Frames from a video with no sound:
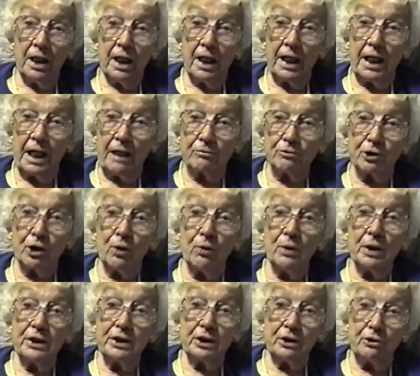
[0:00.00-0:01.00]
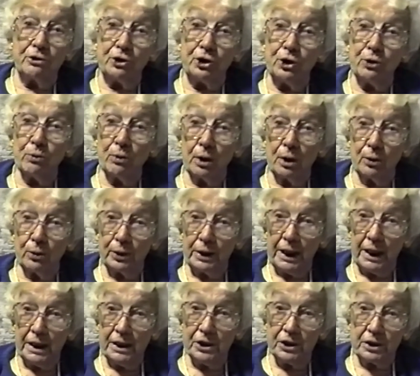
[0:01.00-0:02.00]
And I was going to a new
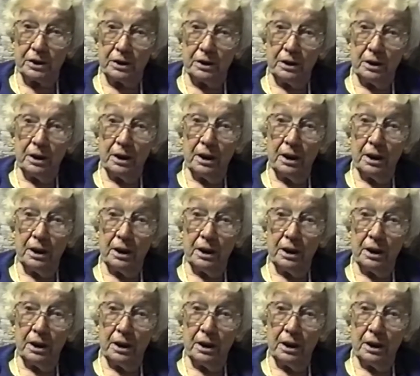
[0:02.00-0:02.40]
location.